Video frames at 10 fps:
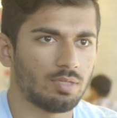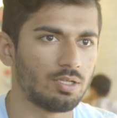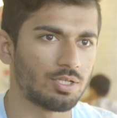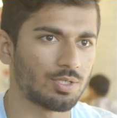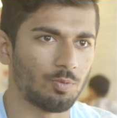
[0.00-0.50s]

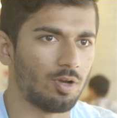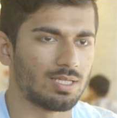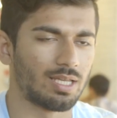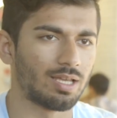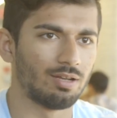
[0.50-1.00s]
It just
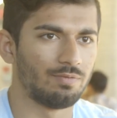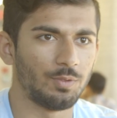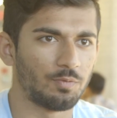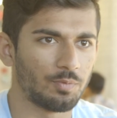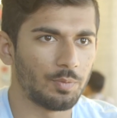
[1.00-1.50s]
was, I kind of
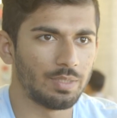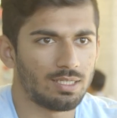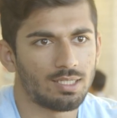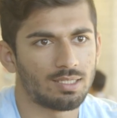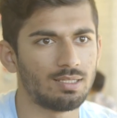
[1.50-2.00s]
knew from the
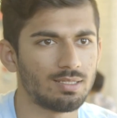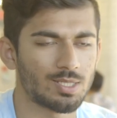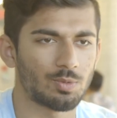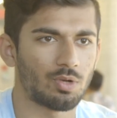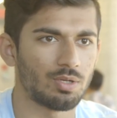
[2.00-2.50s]
beginning that this
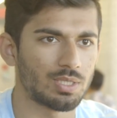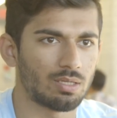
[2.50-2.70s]
is where I was